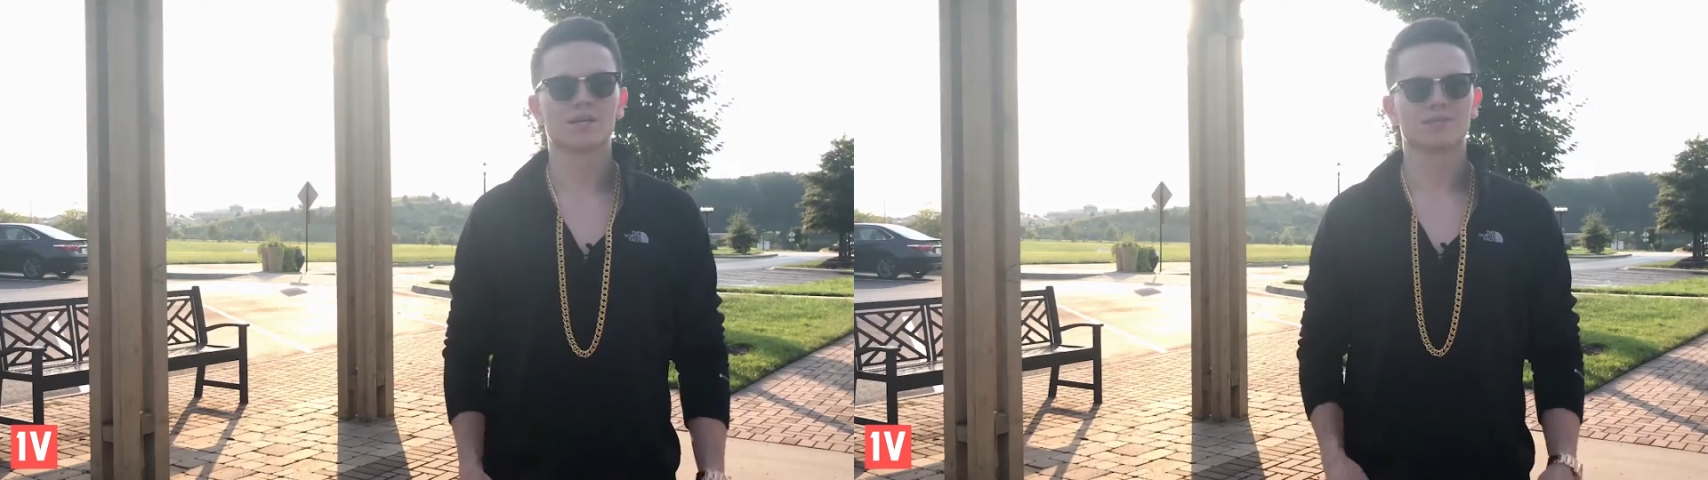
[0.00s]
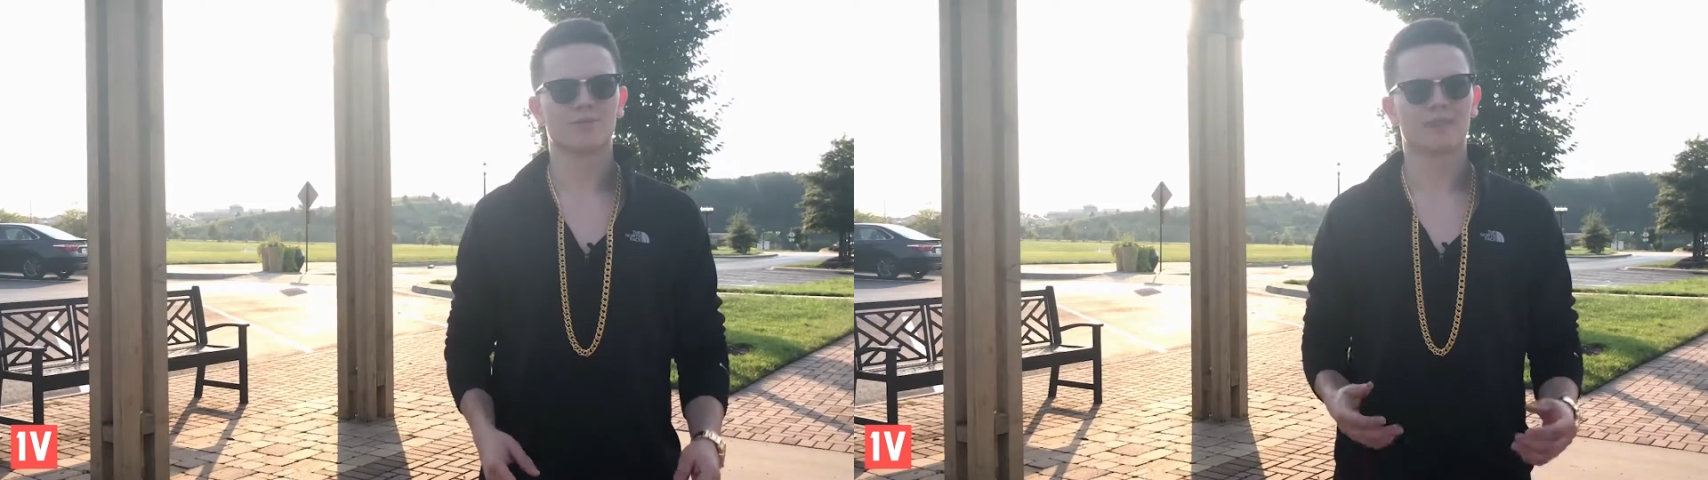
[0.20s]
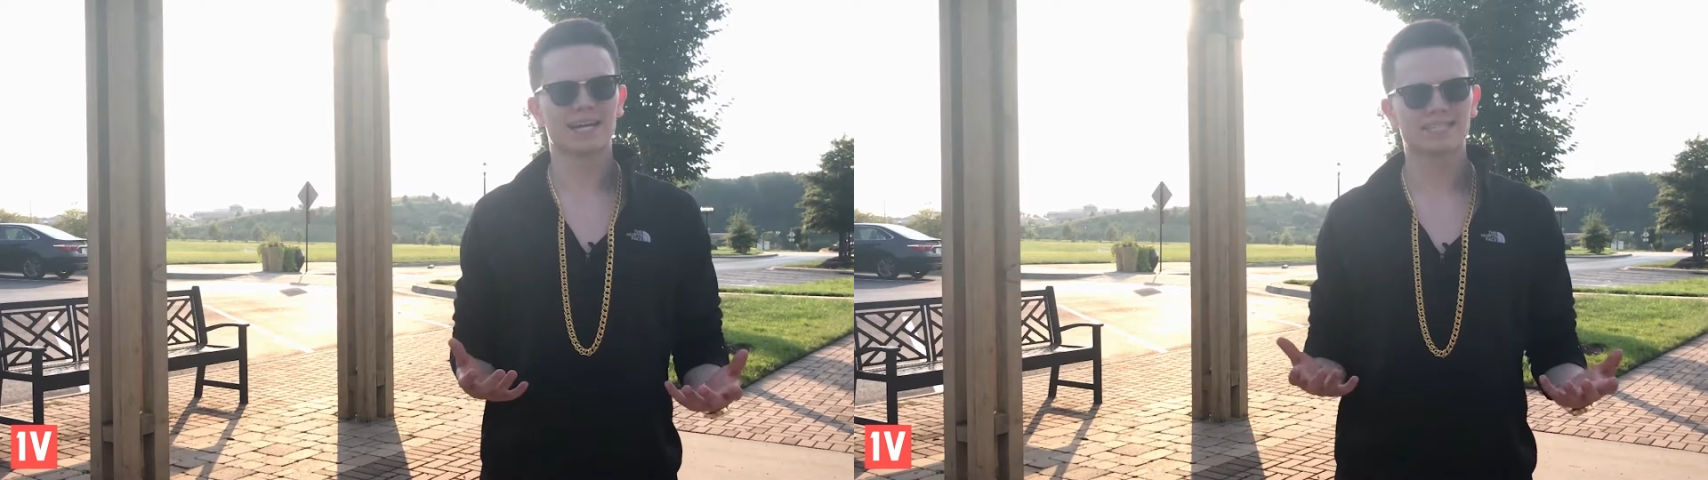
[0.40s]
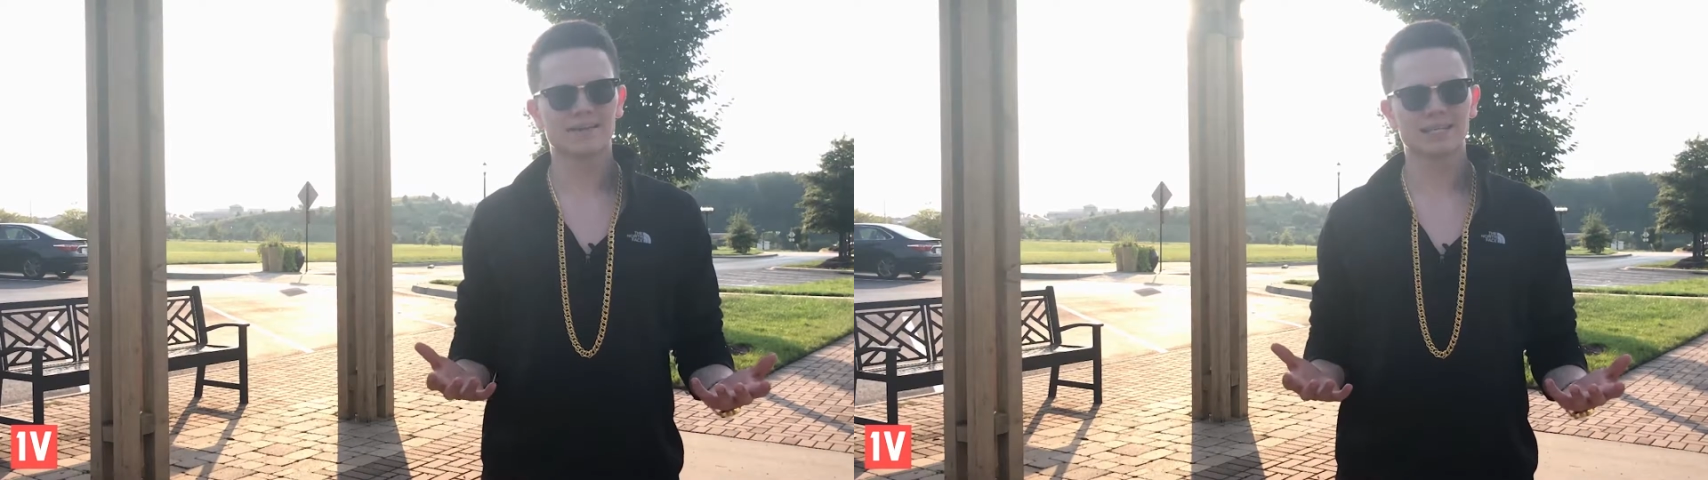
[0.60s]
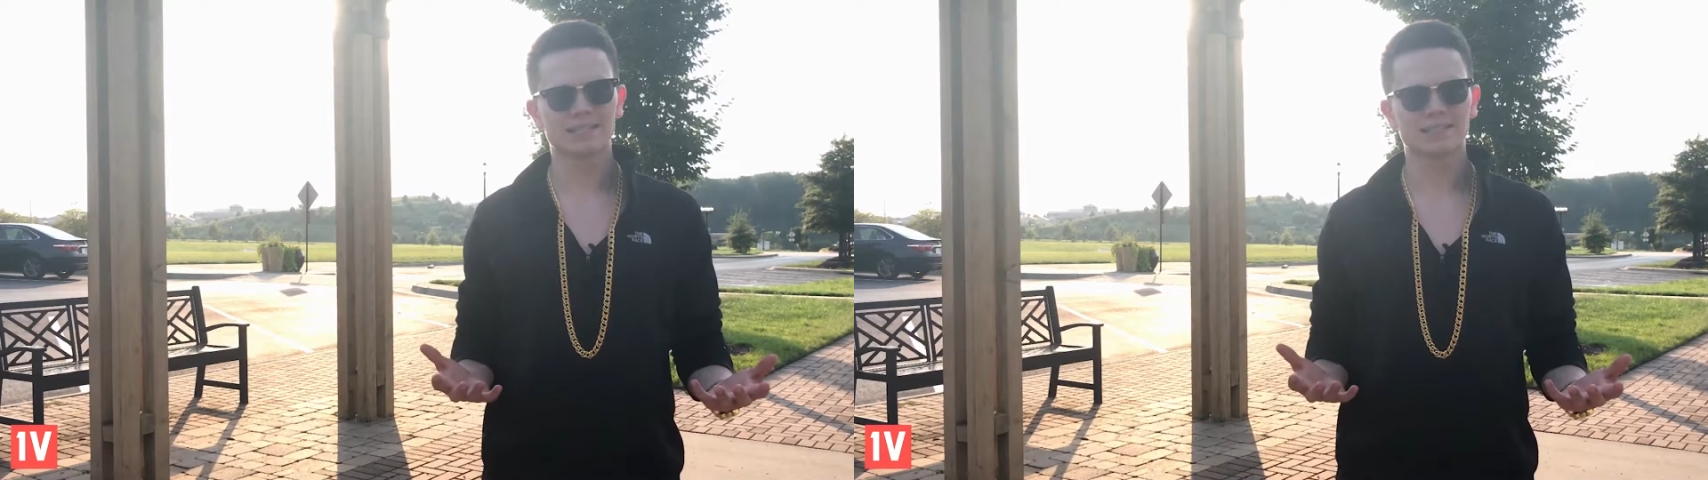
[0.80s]
So that's how
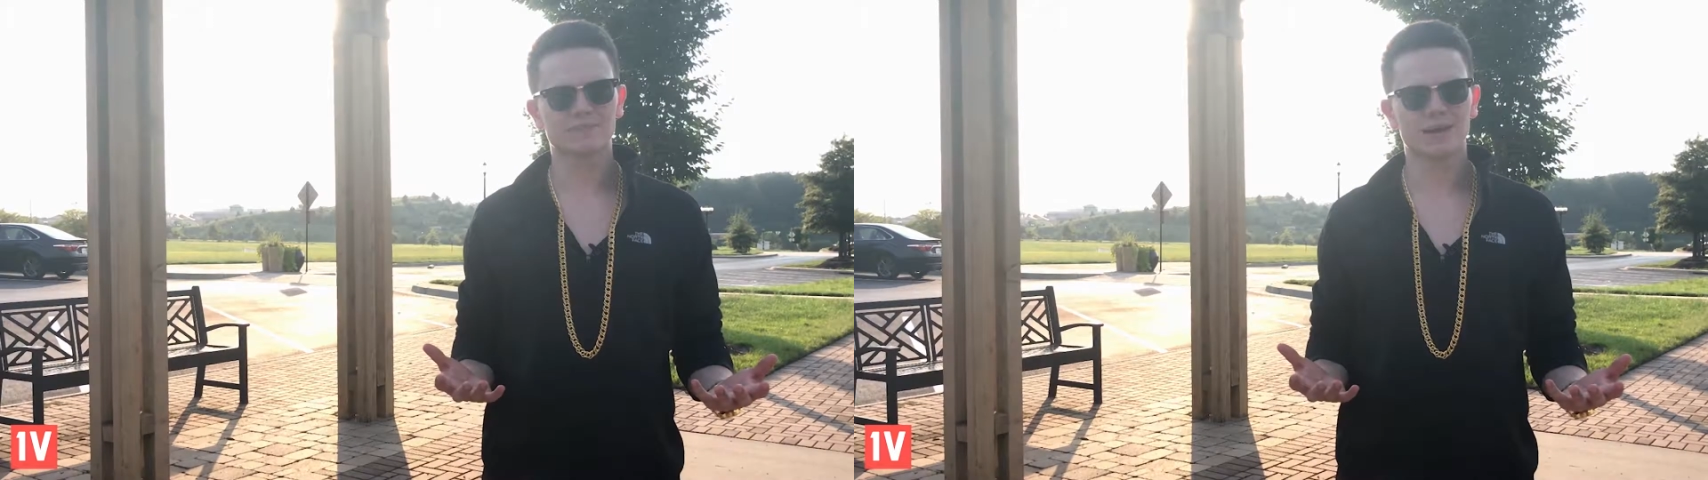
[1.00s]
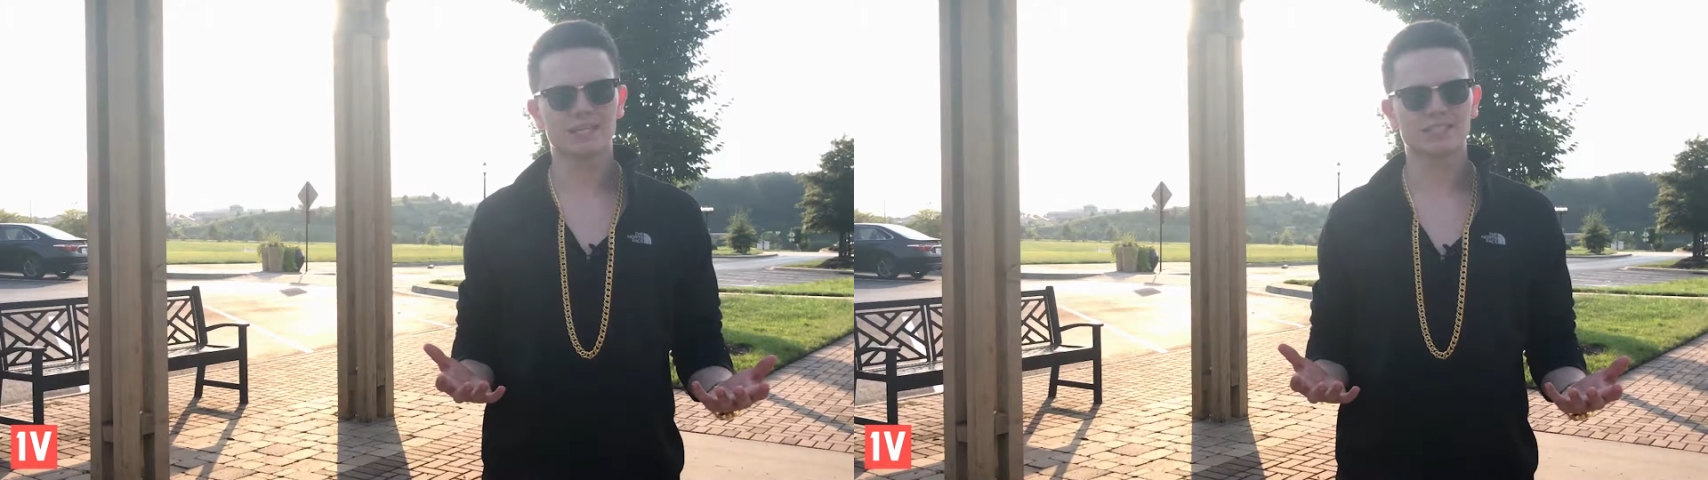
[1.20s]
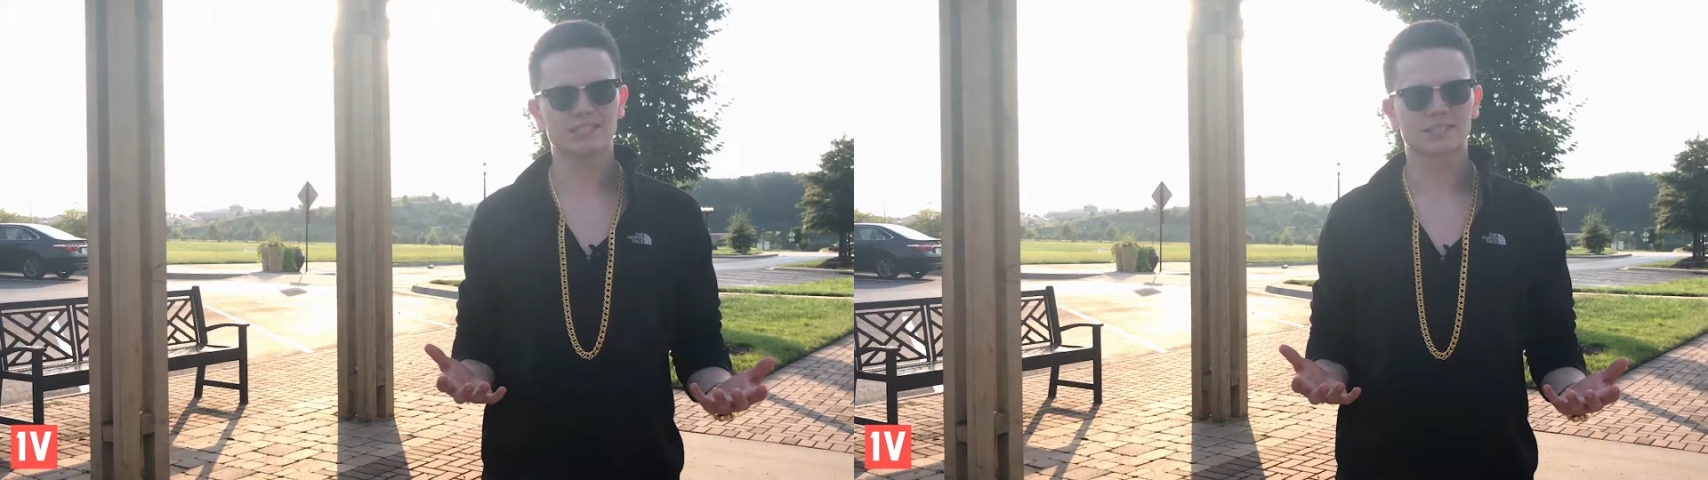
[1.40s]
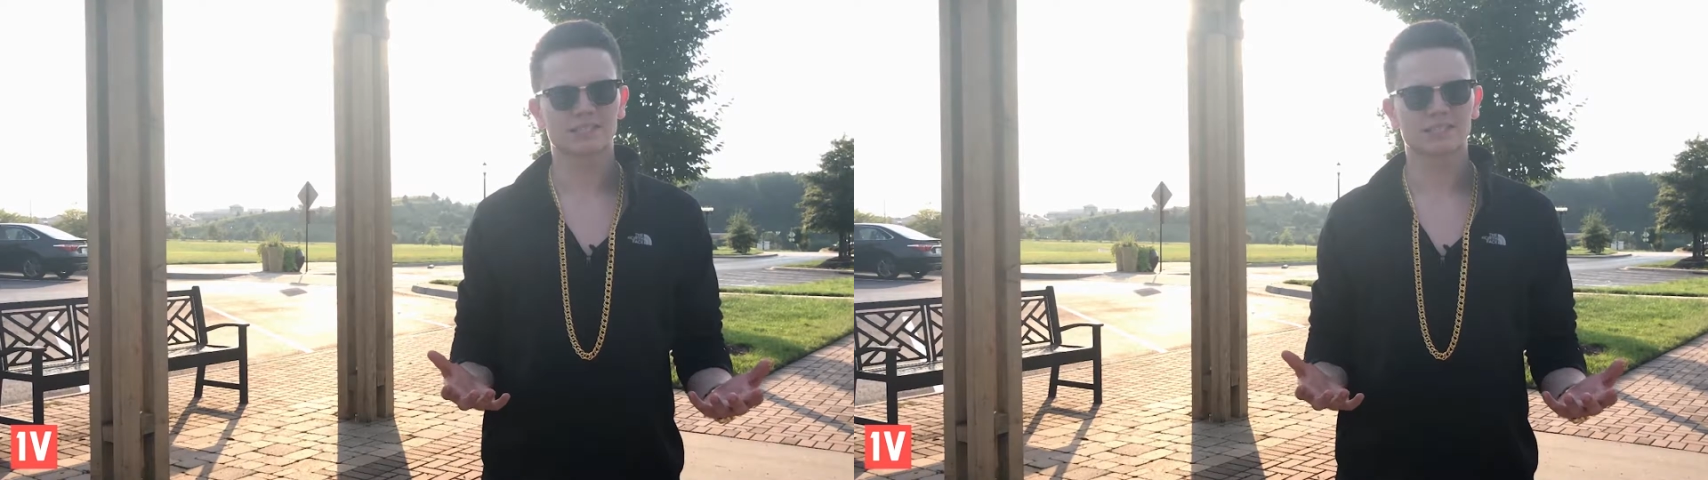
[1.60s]
he gets his magic?